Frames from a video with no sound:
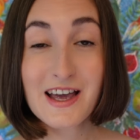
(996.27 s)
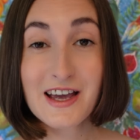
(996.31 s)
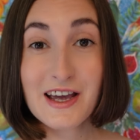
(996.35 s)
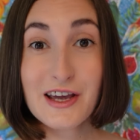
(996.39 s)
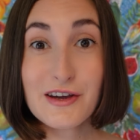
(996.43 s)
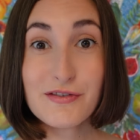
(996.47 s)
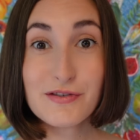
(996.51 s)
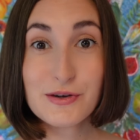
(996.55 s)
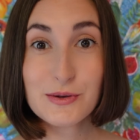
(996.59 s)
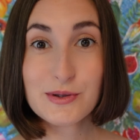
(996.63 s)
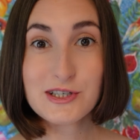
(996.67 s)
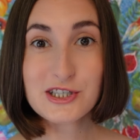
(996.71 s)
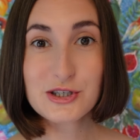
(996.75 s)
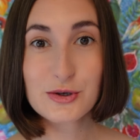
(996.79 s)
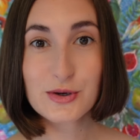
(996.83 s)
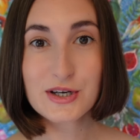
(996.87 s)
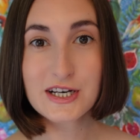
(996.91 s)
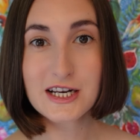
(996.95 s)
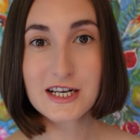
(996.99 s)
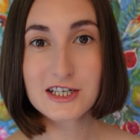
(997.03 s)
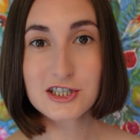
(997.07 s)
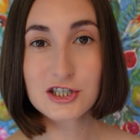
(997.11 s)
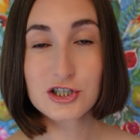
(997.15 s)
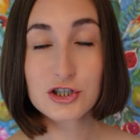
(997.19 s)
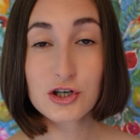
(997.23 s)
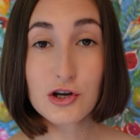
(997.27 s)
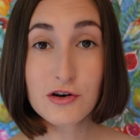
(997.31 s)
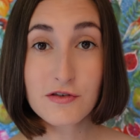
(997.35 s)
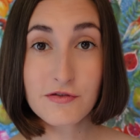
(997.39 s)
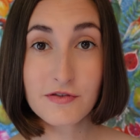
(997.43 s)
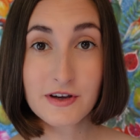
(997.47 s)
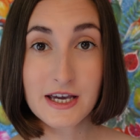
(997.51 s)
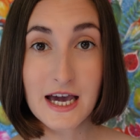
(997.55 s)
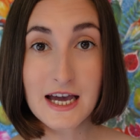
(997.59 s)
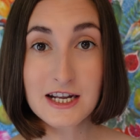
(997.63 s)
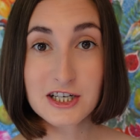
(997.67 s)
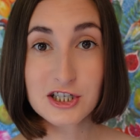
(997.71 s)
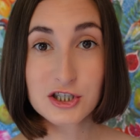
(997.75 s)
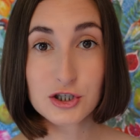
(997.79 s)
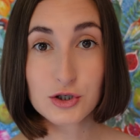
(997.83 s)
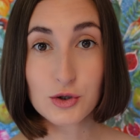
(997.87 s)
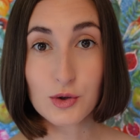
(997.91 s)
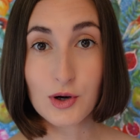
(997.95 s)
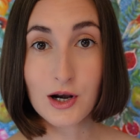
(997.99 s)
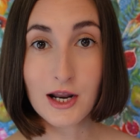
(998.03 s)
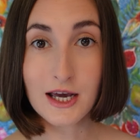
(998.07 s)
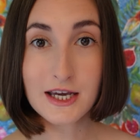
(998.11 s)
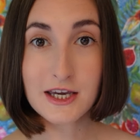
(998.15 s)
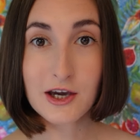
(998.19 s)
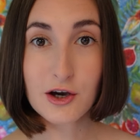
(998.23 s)
If you enjoyed it, don't forget to
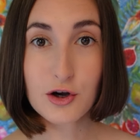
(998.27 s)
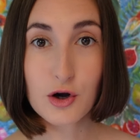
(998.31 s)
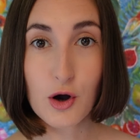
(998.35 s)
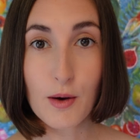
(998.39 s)
like,